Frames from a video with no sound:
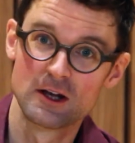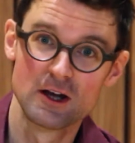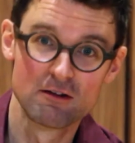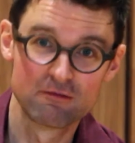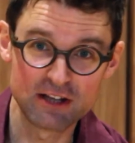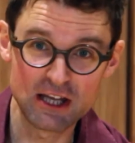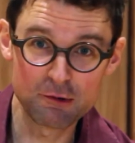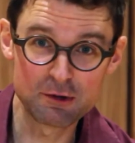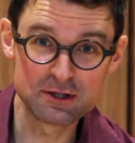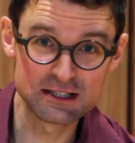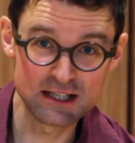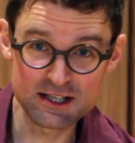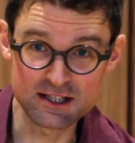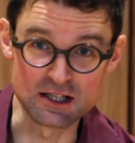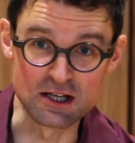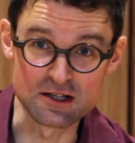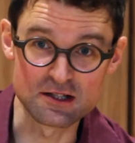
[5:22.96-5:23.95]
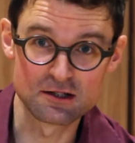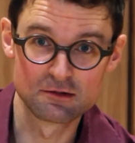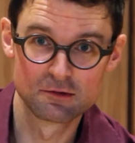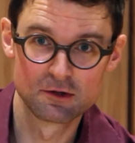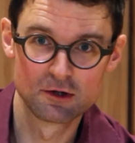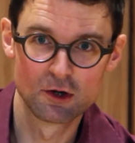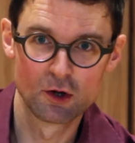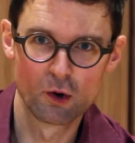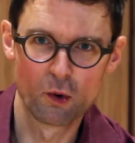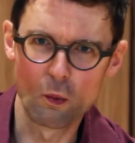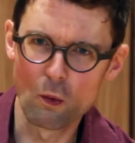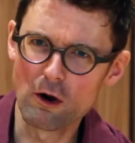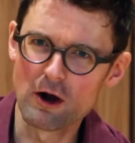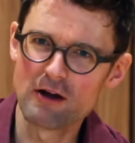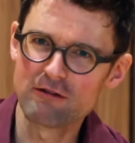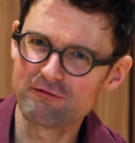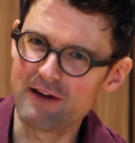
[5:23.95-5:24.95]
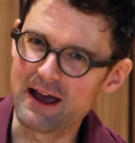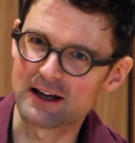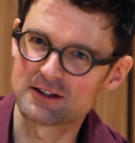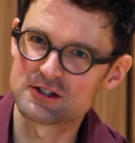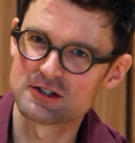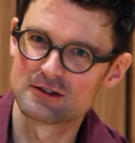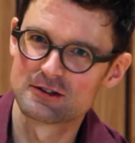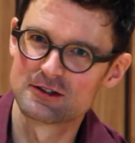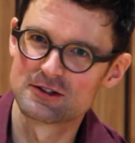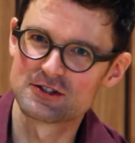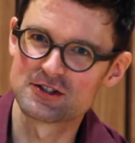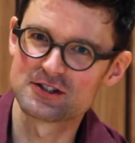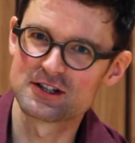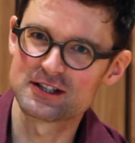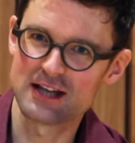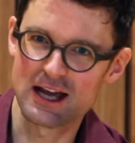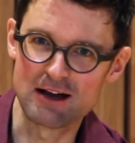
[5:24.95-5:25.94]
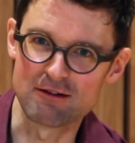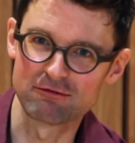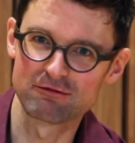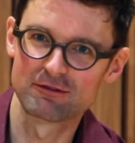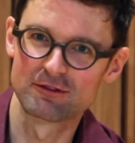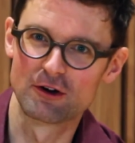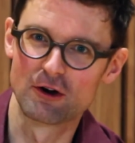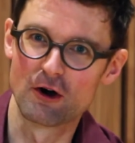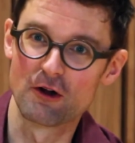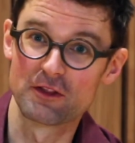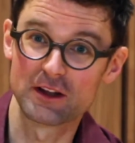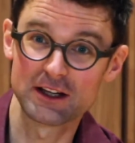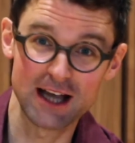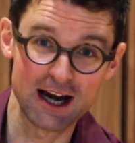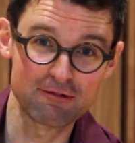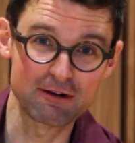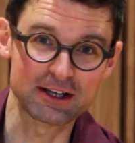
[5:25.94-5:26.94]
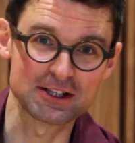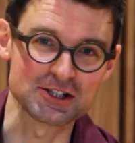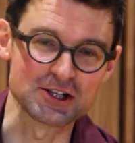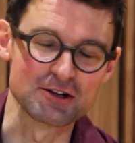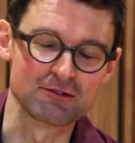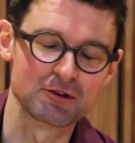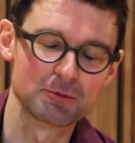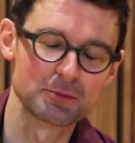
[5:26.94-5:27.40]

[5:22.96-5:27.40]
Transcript: For you as listeners, what effect does this have on the character of the